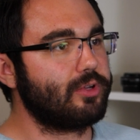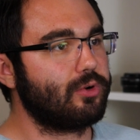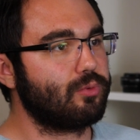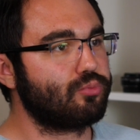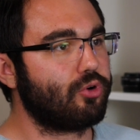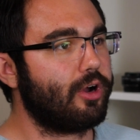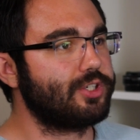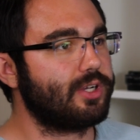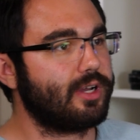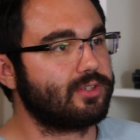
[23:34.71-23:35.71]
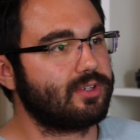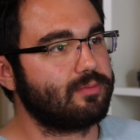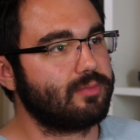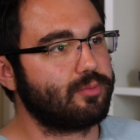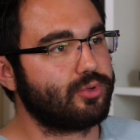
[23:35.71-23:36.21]
you know, projects
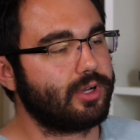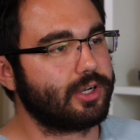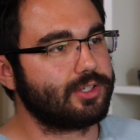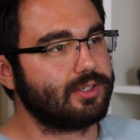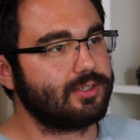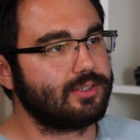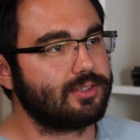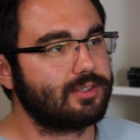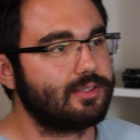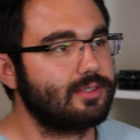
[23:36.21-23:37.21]
and productions?